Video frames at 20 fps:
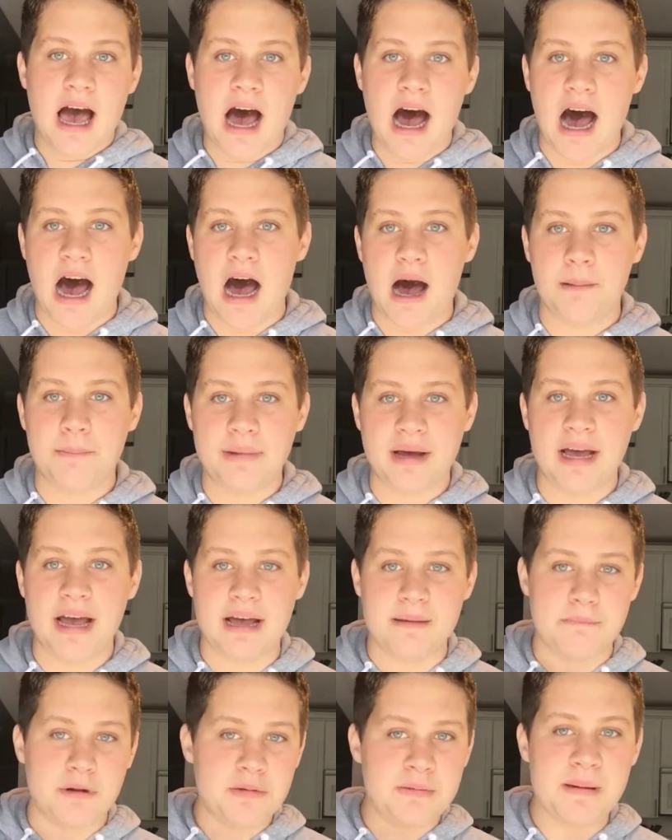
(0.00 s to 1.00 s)

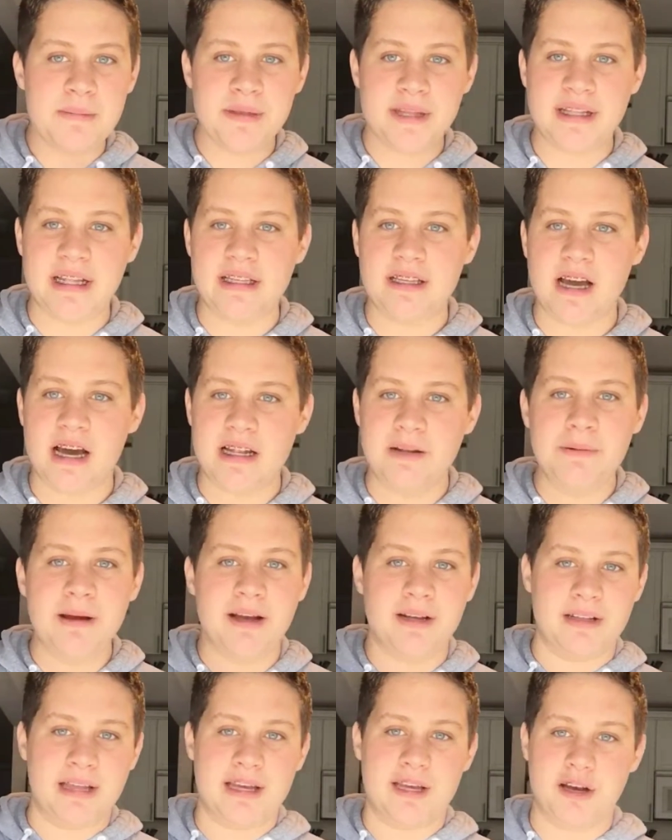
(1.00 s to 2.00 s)
And most people think that's kind of
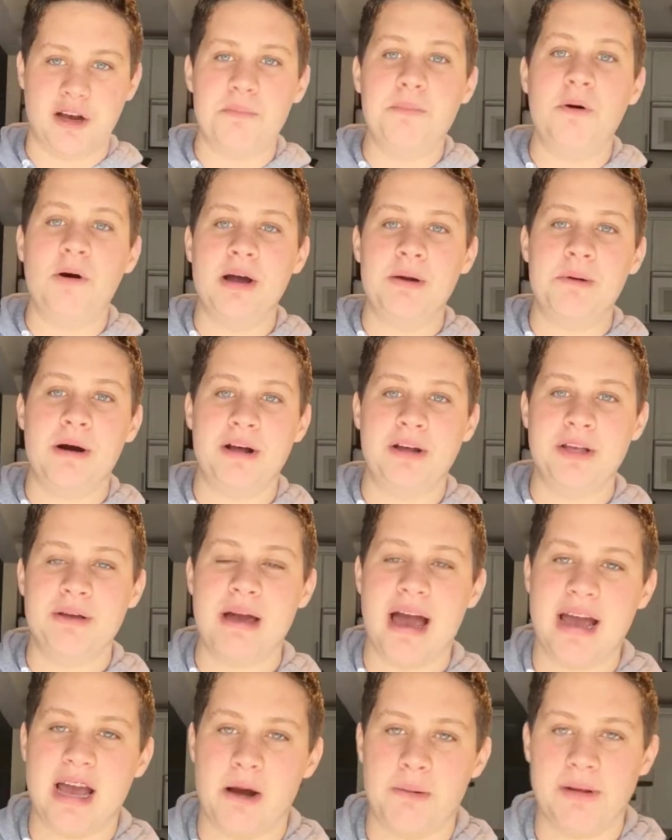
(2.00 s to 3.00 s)
weird. Like, you're a boy, why don't you
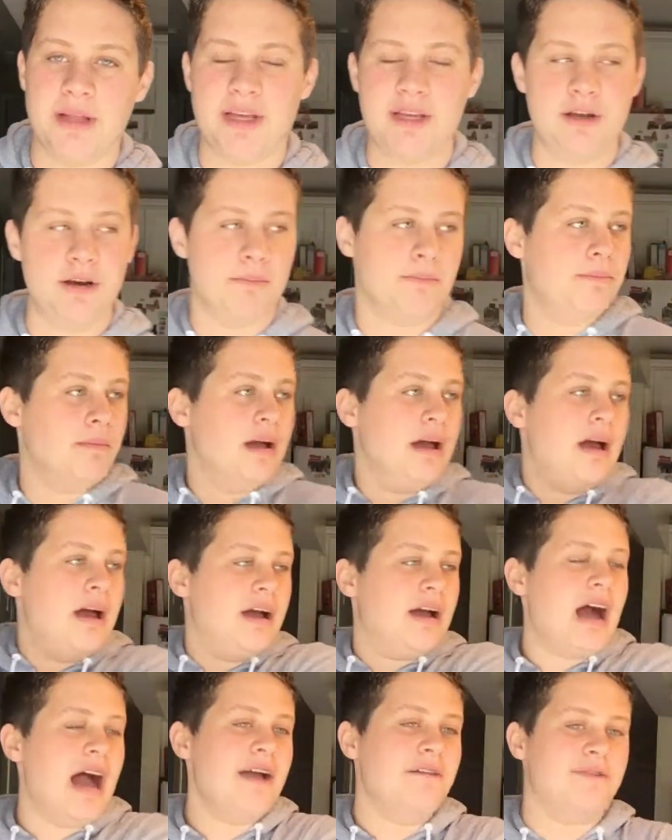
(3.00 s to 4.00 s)
hang out with like your
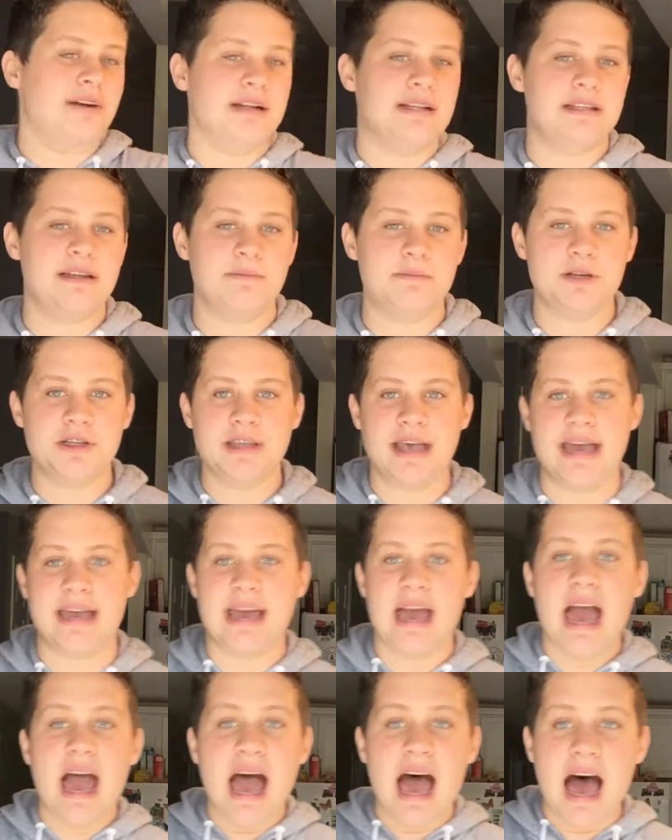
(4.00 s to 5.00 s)
guy friends? And I'm just like,
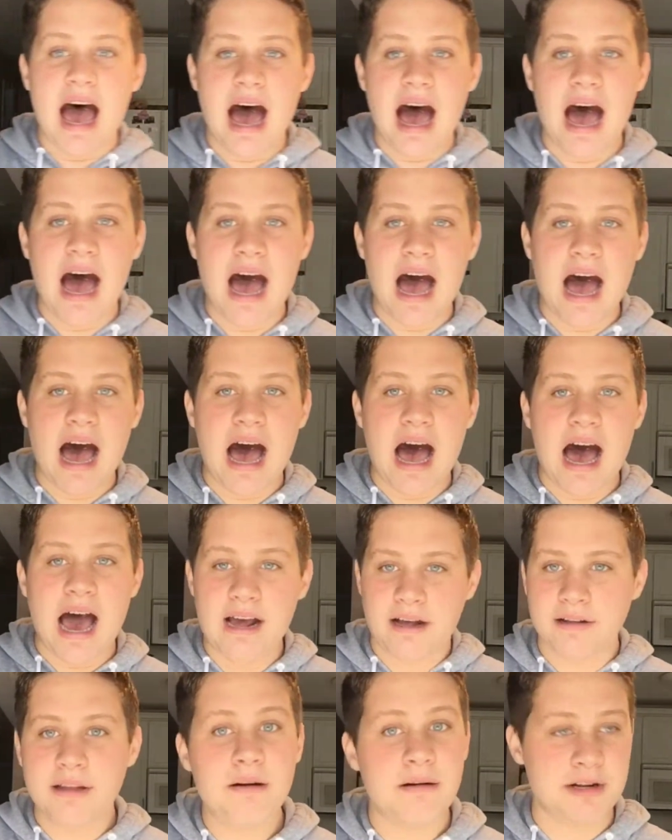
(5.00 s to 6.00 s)
I
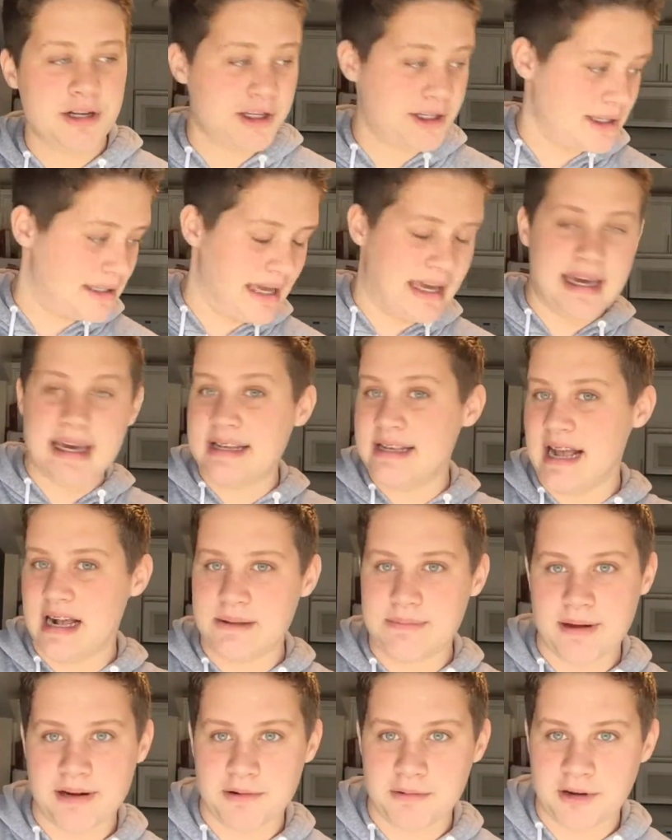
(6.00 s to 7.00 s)
don't know, I just like connect
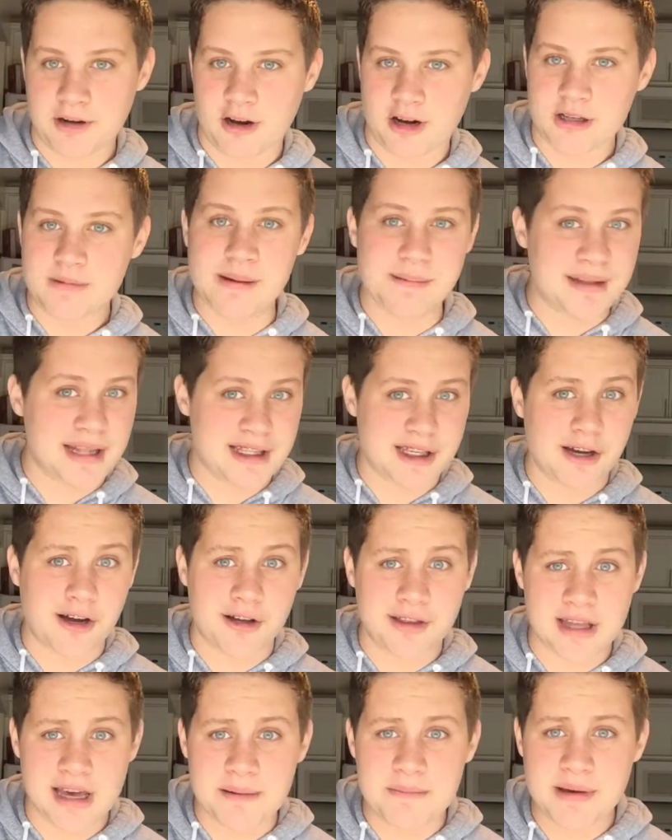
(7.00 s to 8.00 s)
better with girls. Maybe that's a
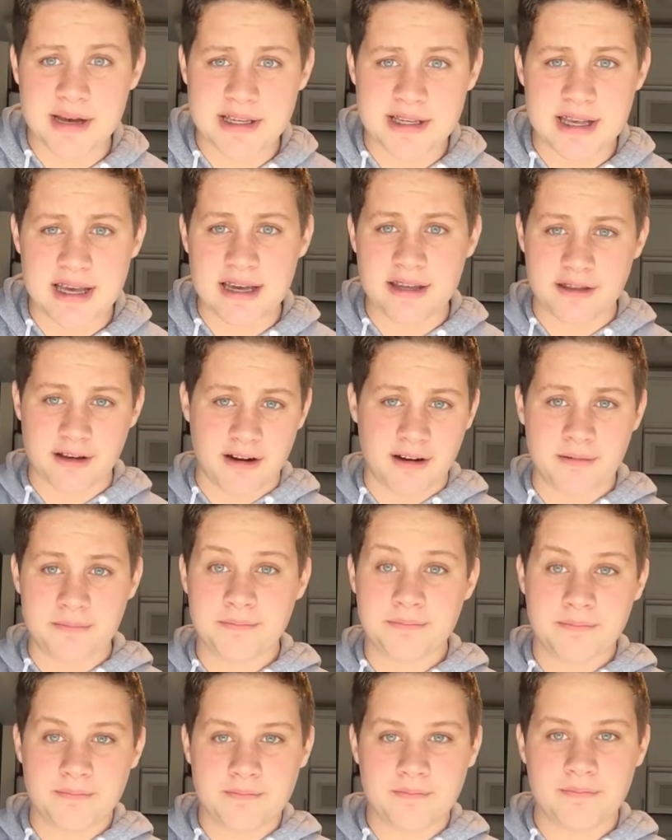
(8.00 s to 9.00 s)
good thing because like they're,
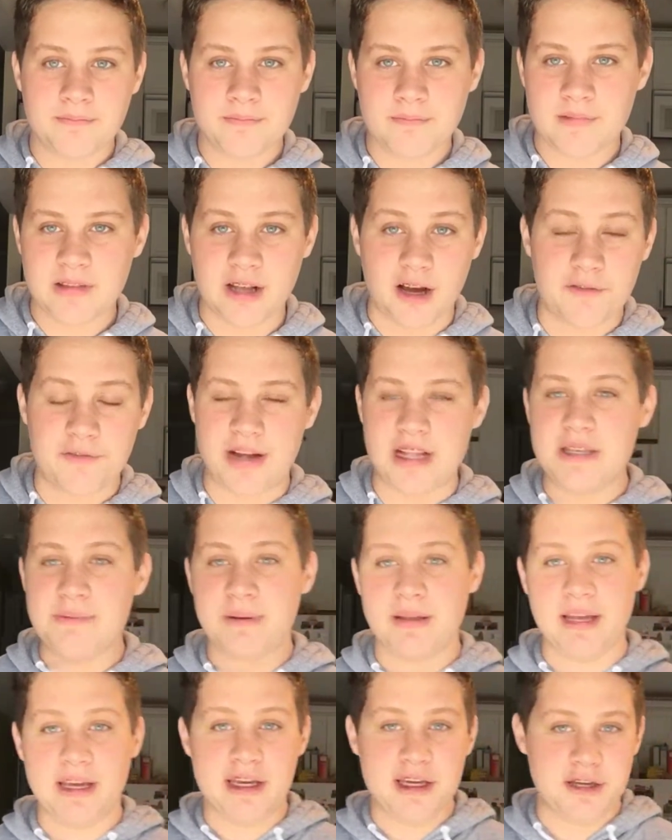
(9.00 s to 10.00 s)
no offense,
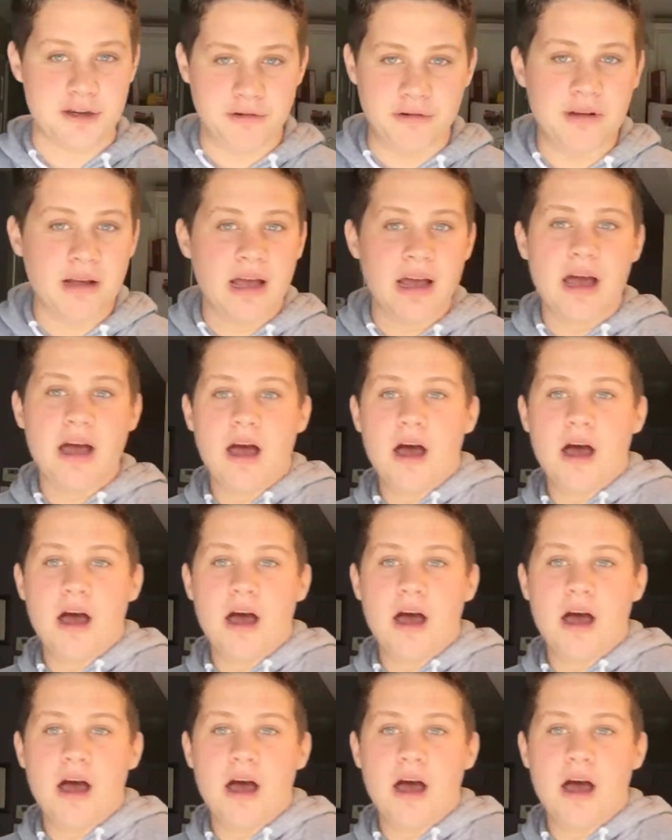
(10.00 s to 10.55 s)
but like cute.